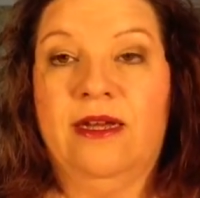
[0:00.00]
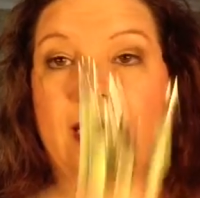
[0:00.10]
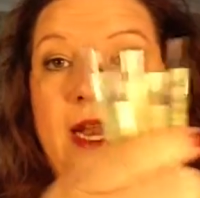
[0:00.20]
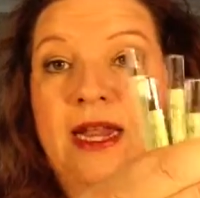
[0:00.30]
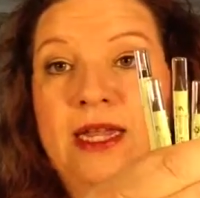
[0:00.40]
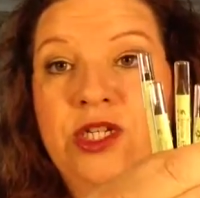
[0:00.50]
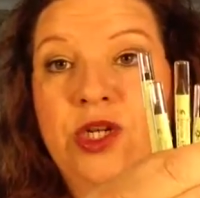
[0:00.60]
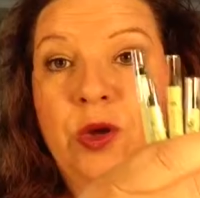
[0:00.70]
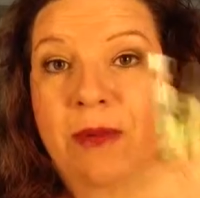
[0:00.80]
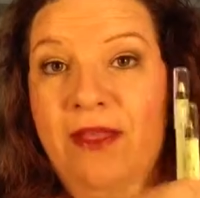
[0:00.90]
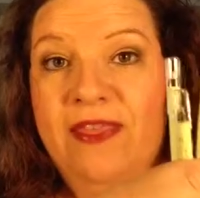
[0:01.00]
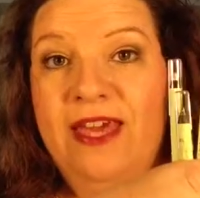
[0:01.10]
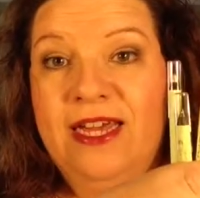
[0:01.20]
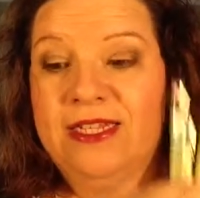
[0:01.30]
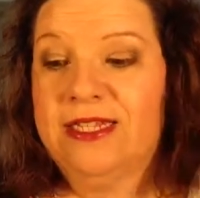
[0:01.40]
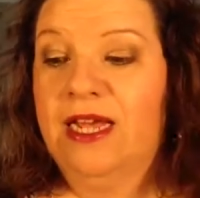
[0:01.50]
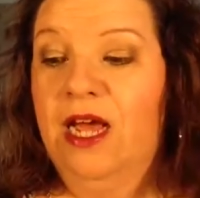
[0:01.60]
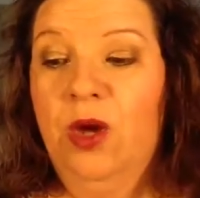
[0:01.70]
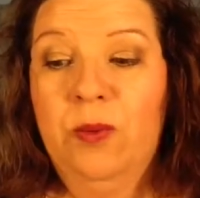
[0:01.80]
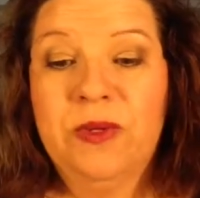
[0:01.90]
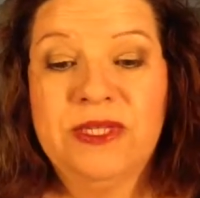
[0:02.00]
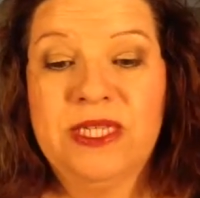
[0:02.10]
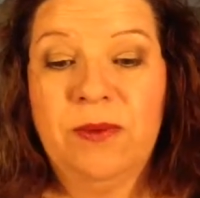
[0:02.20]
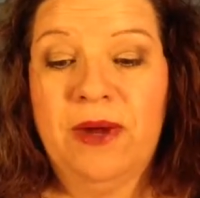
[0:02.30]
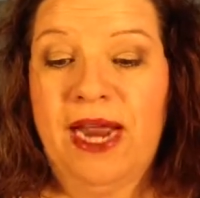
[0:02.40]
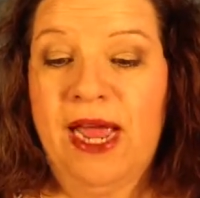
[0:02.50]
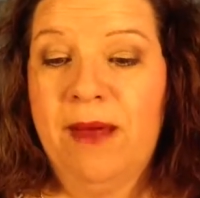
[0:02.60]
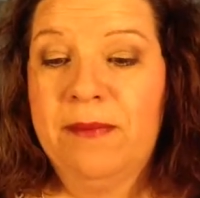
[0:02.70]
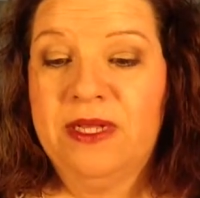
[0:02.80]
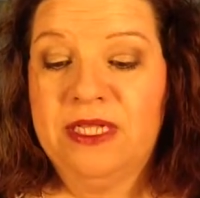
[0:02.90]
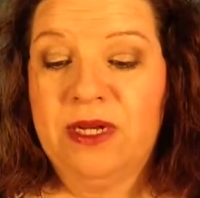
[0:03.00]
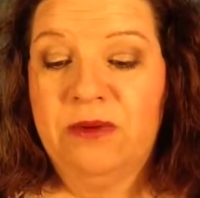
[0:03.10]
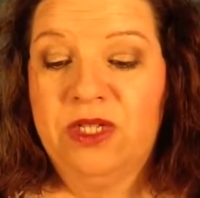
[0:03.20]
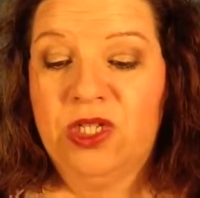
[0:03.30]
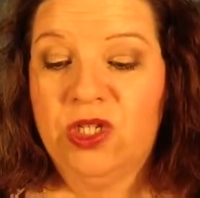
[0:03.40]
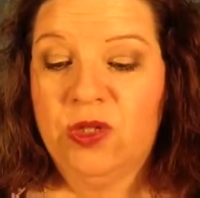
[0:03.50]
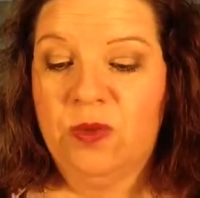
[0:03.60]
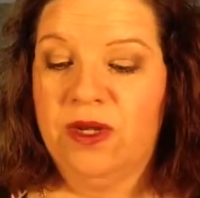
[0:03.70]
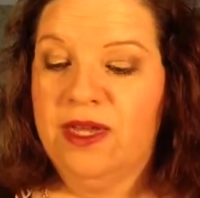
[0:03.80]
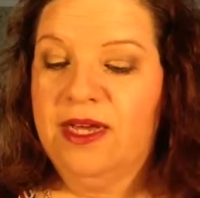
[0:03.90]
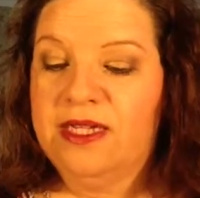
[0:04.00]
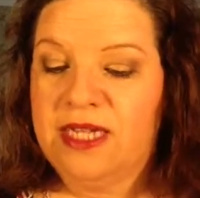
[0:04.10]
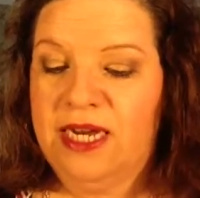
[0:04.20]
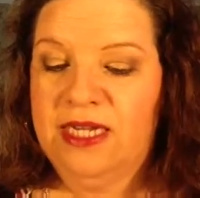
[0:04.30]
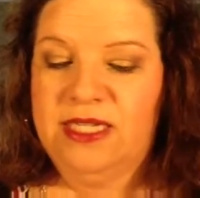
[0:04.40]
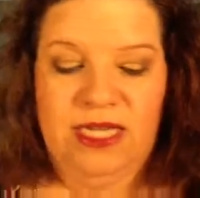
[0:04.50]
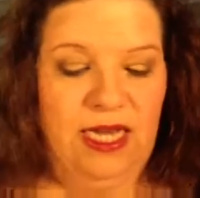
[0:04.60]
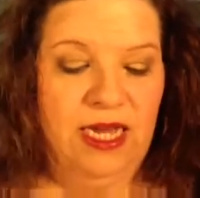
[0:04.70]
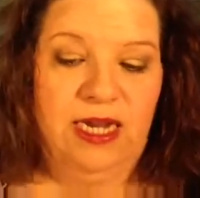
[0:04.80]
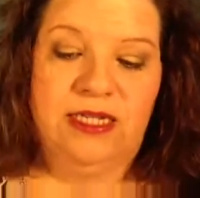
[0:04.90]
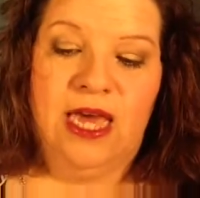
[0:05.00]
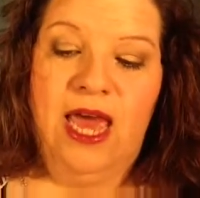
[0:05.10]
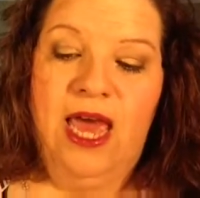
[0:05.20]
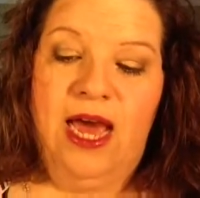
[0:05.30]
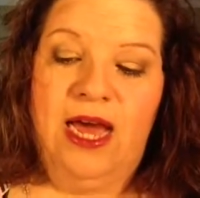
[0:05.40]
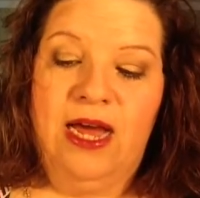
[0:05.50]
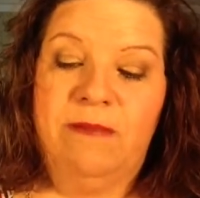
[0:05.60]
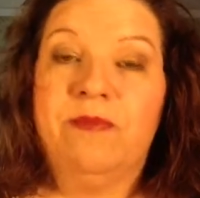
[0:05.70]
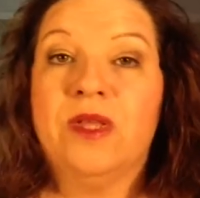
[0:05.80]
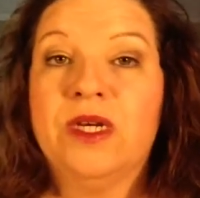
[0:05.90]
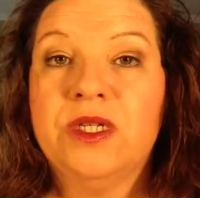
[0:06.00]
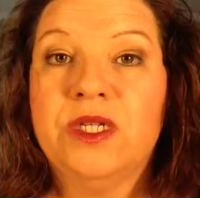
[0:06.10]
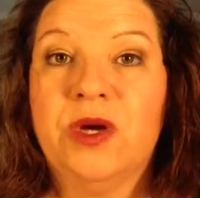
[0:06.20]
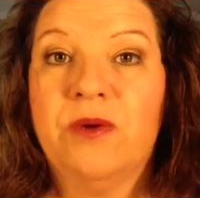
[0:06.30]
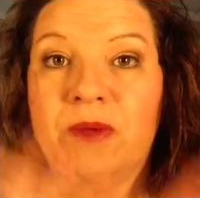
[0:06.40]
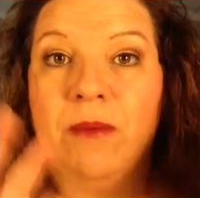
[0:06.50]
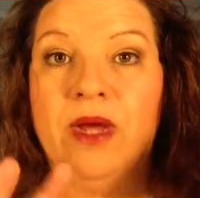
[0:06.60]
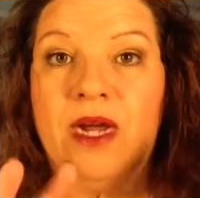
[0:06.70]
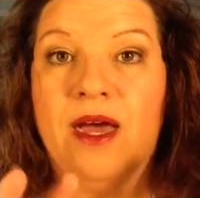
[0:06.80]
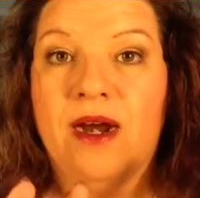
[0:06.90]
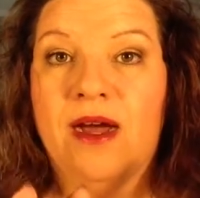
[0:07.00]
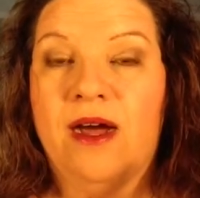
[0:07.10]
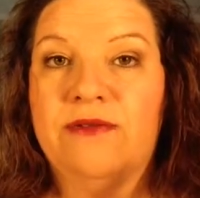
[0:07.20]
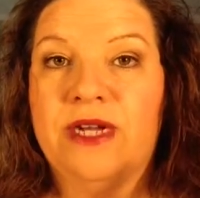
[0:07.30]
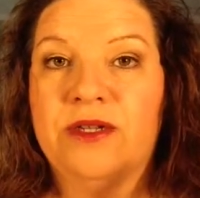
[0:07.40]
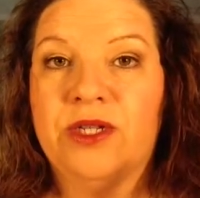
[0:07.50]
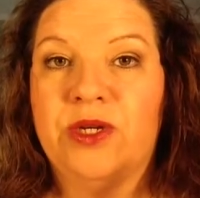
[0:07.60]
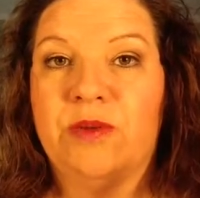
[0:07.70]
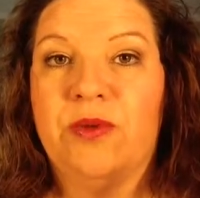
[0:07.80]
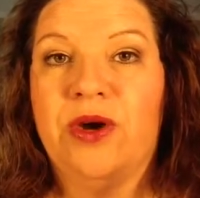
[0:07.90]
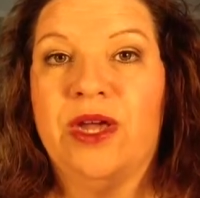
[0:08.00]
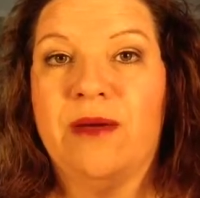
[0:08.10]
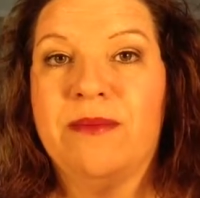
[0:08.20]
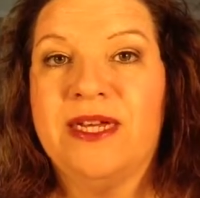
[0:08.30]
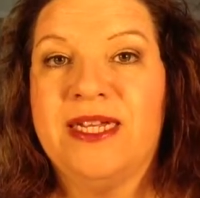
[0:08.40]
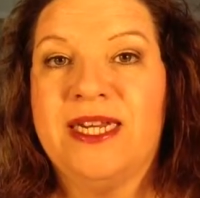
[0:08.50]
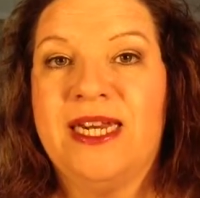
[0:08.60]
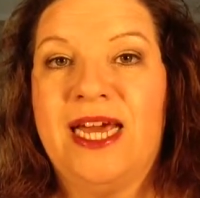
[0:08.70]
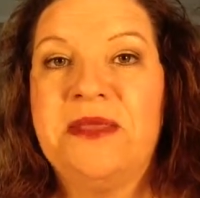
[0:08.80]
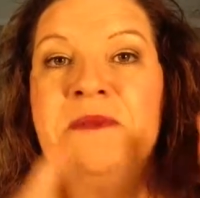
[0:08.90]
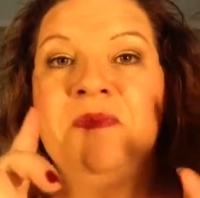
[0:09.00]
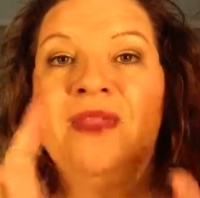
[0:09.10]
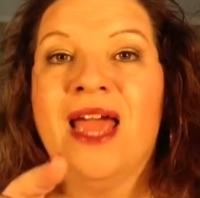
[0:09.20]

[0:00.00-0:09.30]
And I'll let you know about these. We'll see what happens. I was just really excited to get it. Um, so I'm going to cut it off now so I don't bore you completely to death.